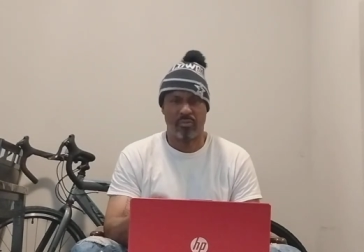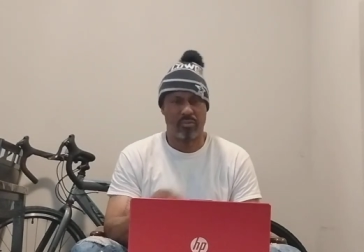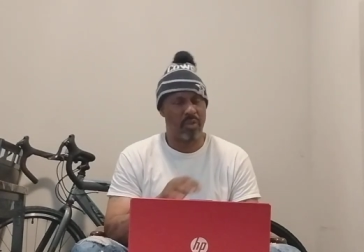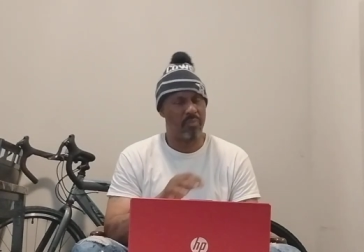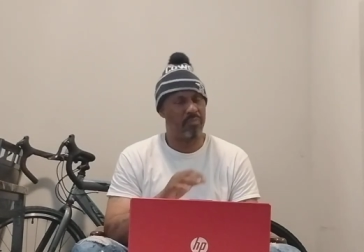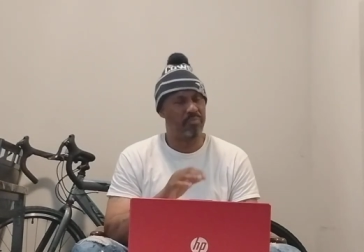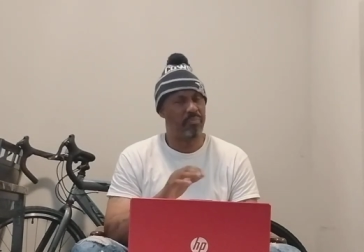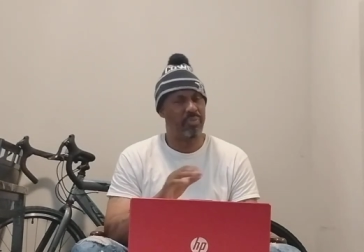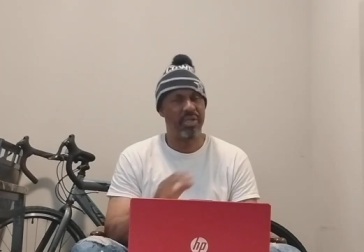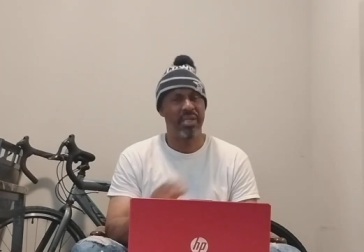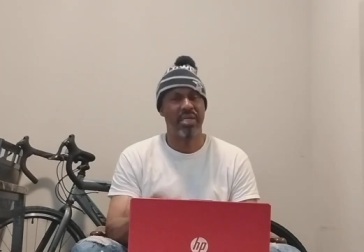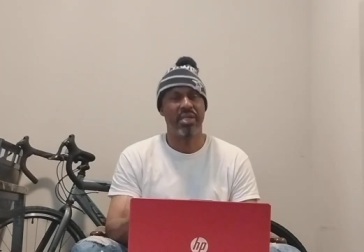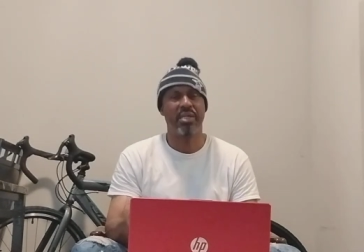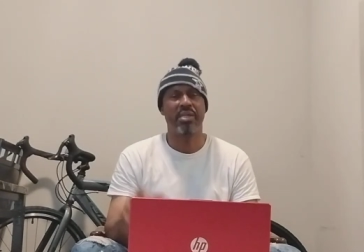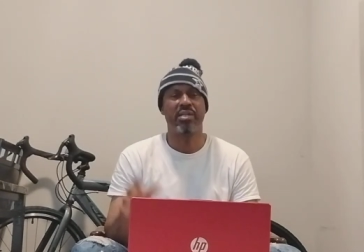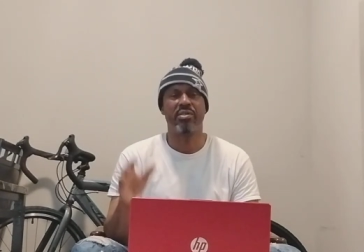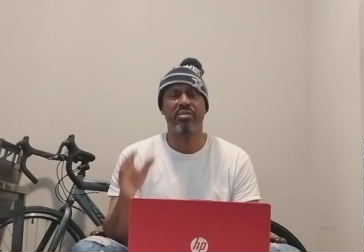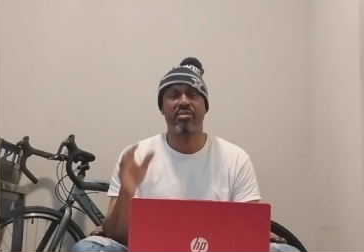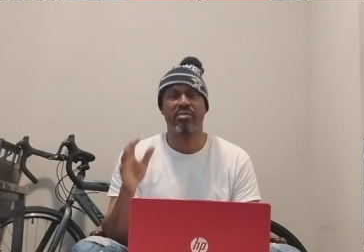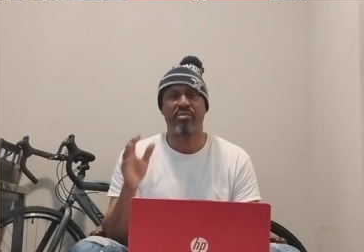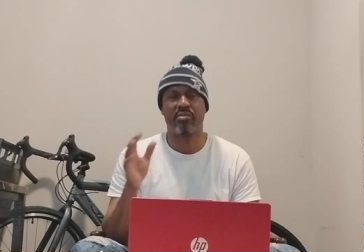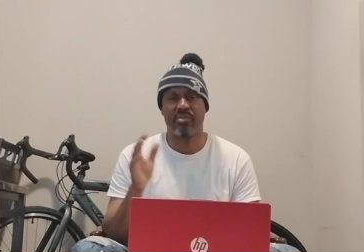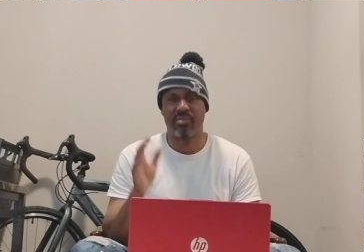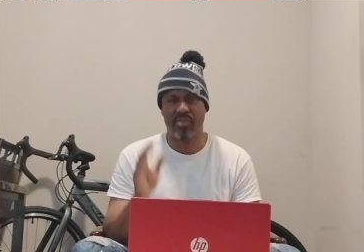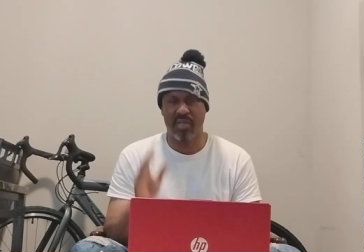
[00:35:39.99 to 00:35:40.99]
The
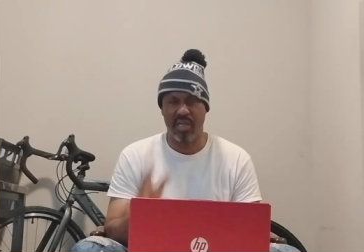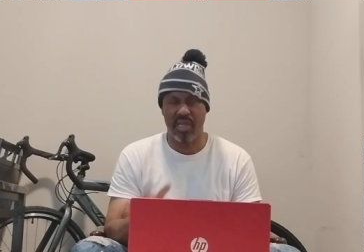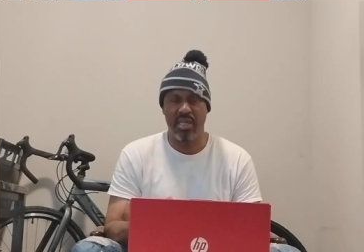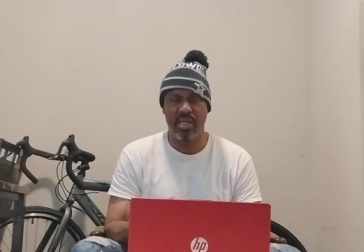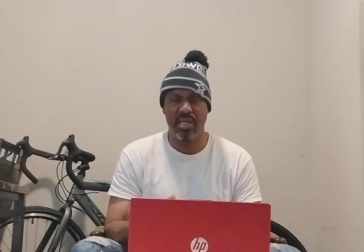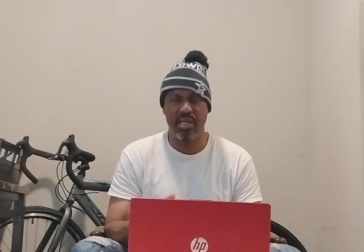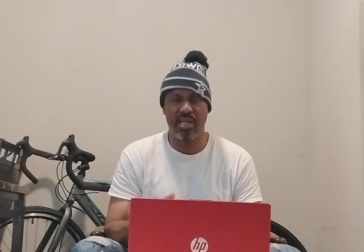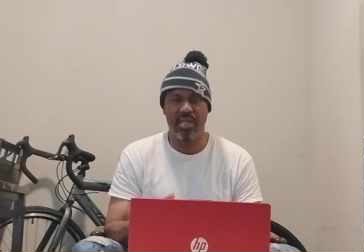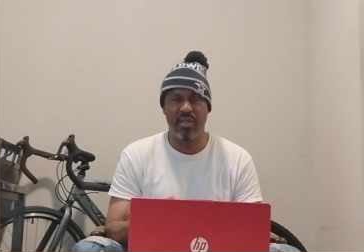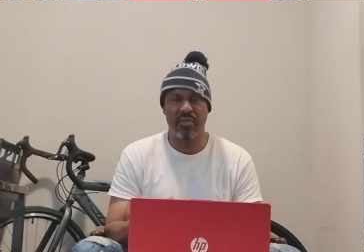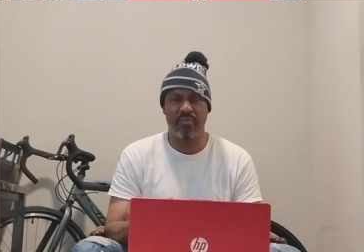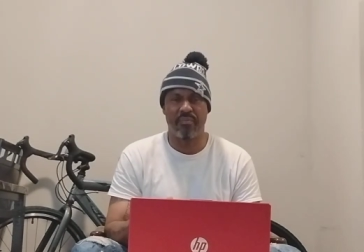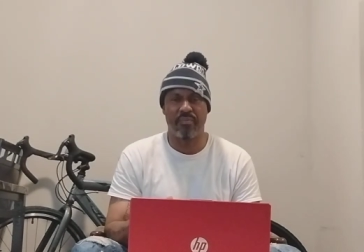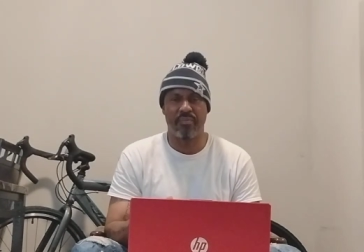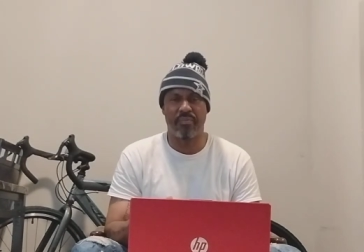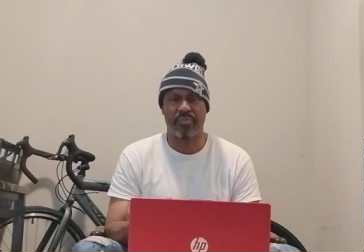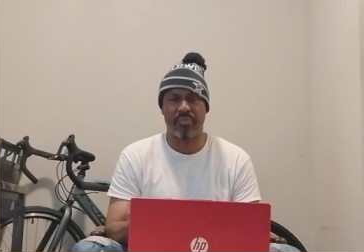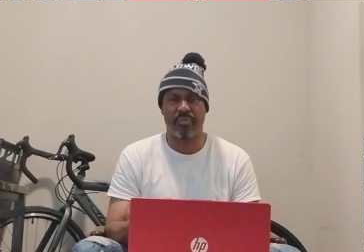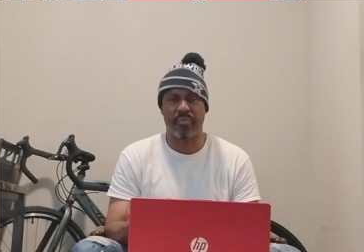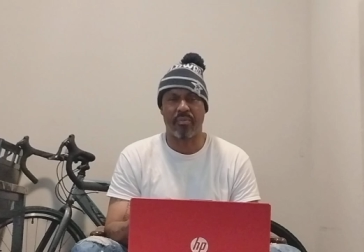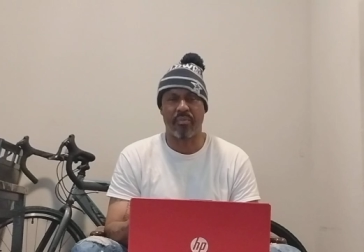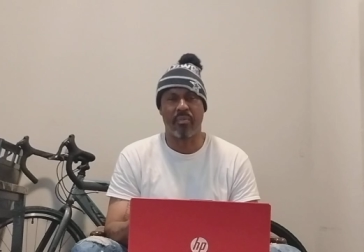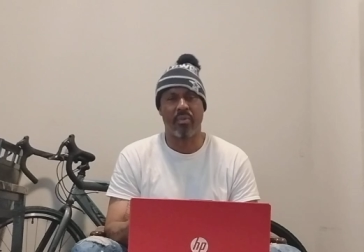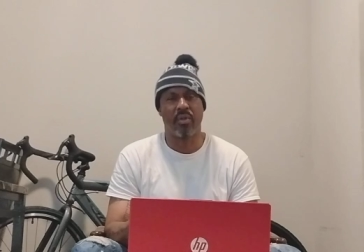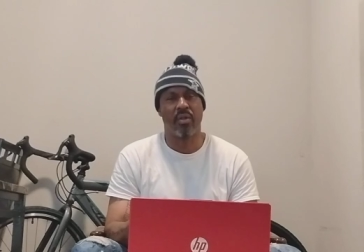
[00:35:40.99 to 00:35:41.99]
biggest thing
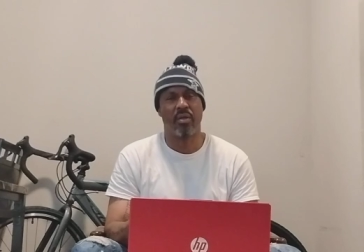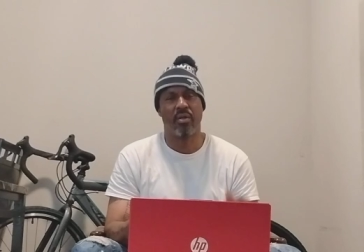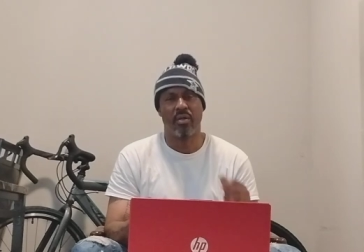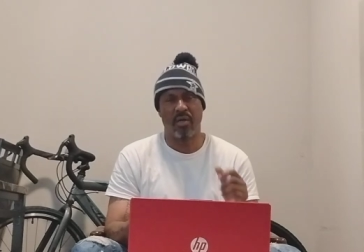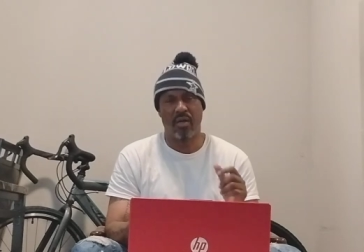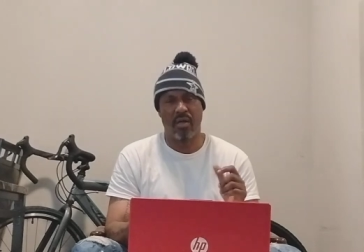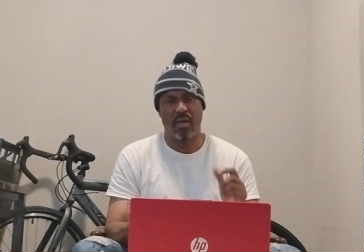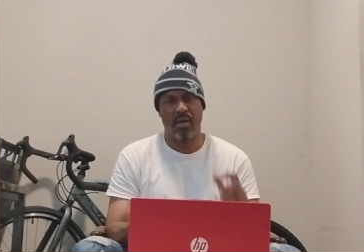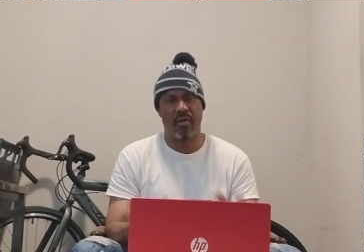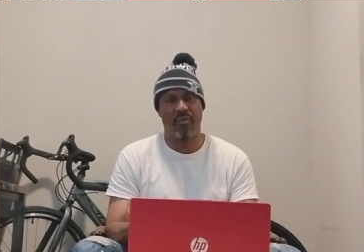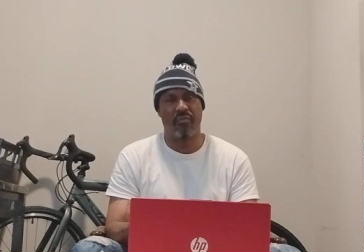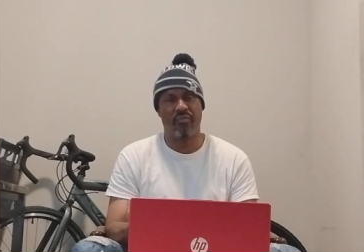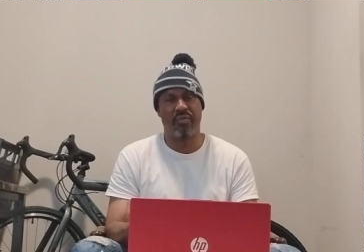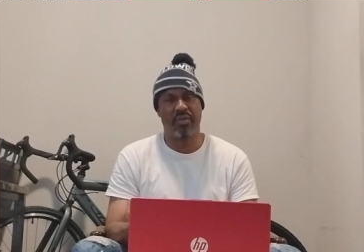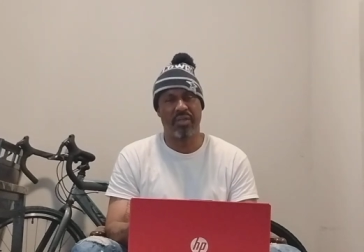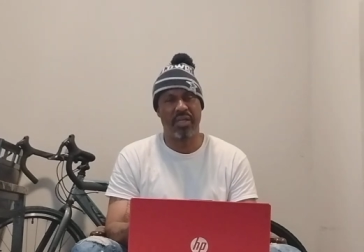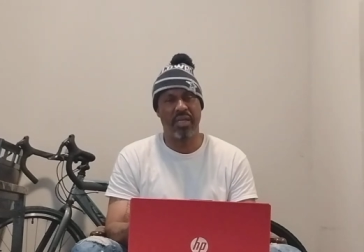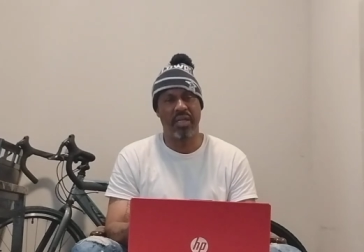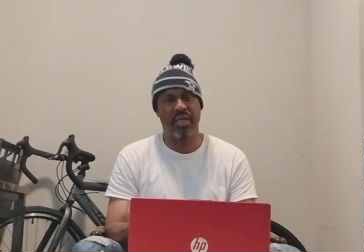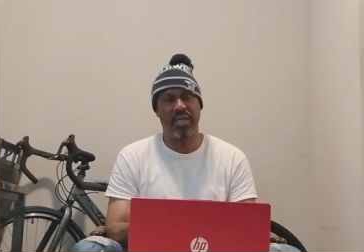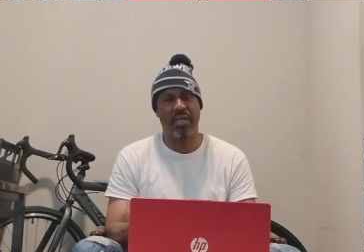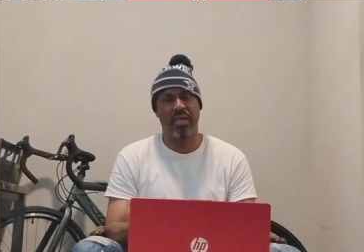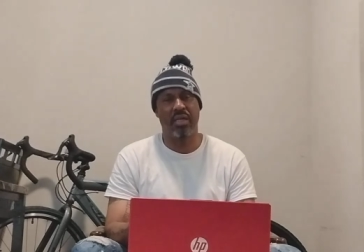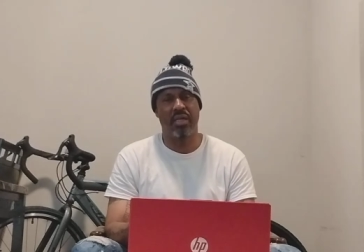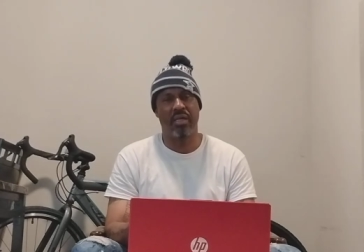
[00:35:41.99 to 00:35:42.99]
of
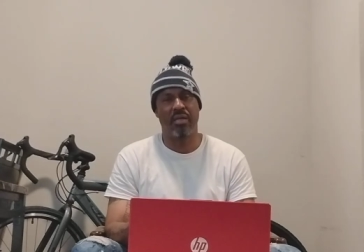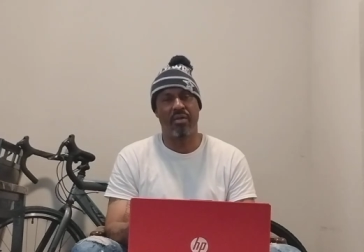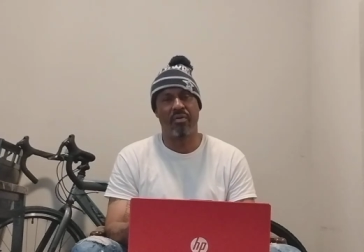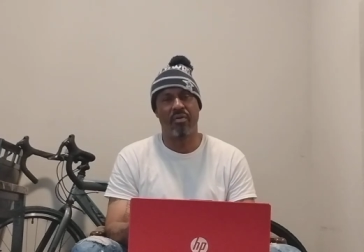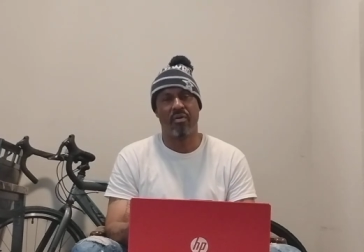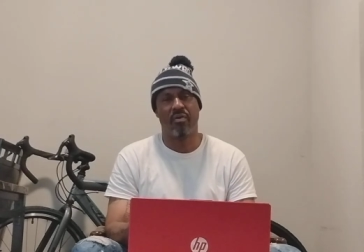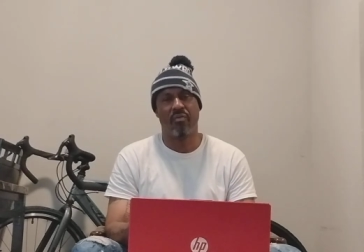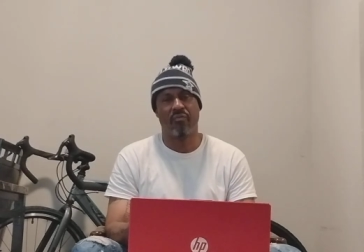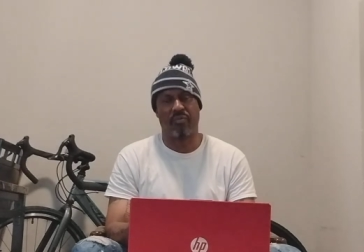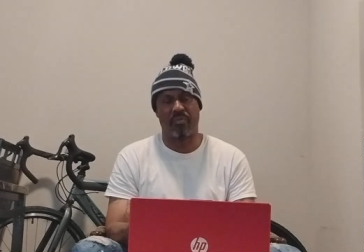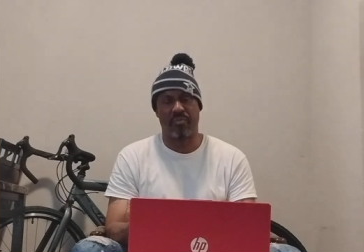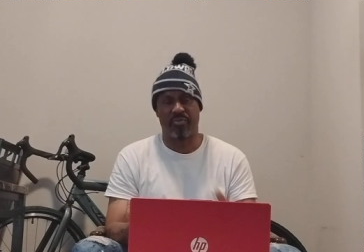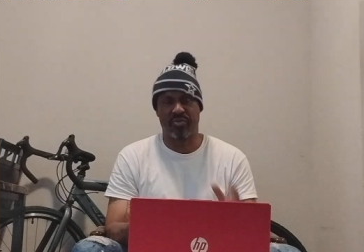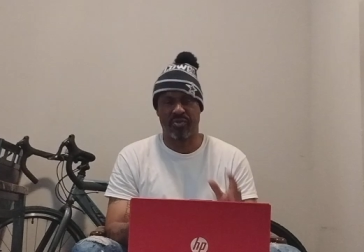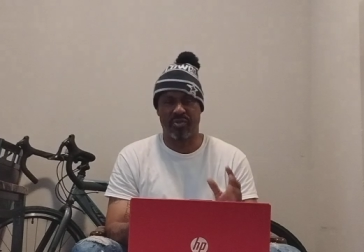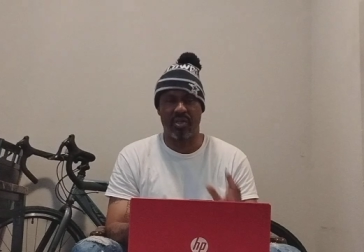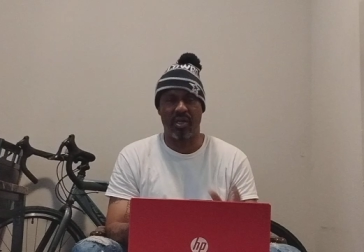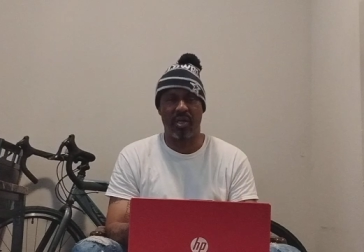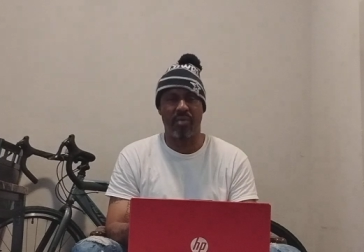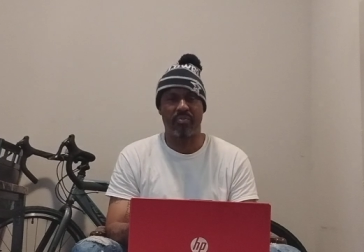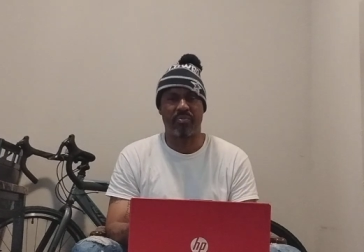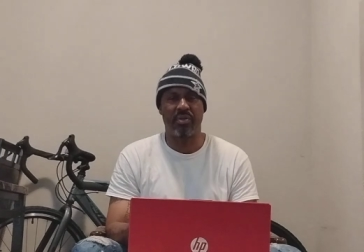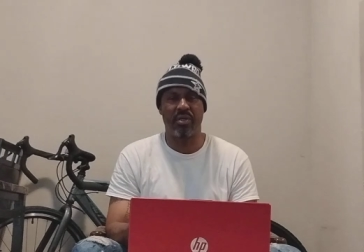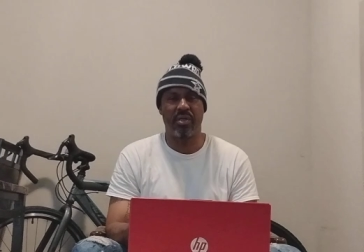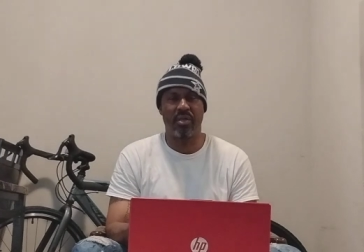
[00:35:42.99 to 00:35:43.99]
getting from
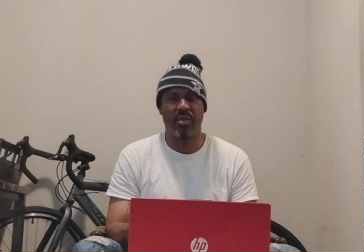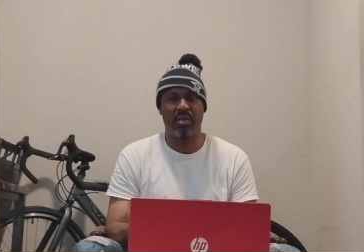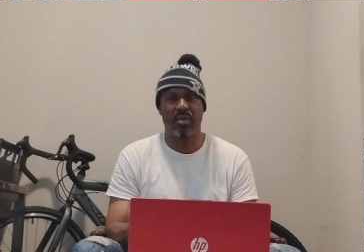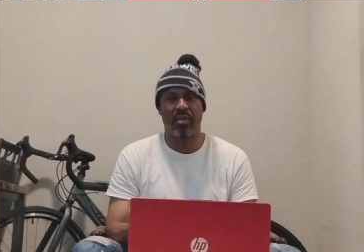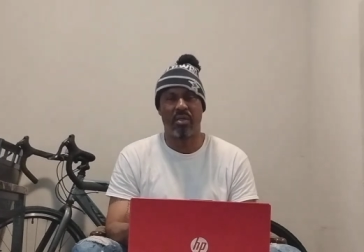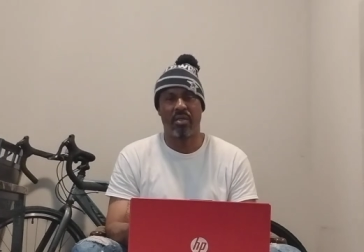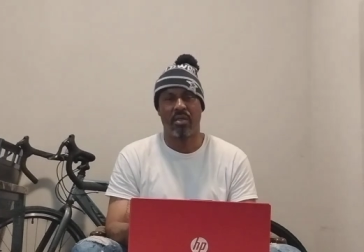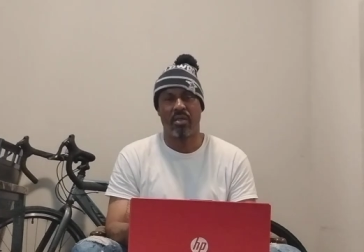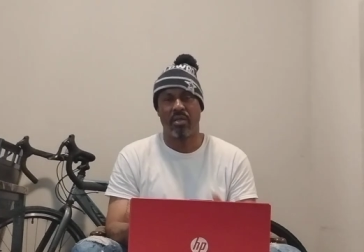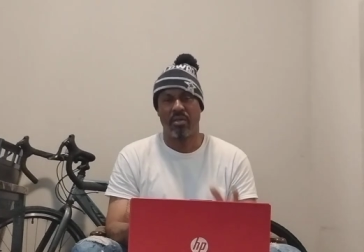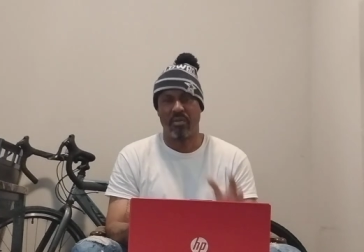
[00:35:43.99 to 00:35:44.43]
something,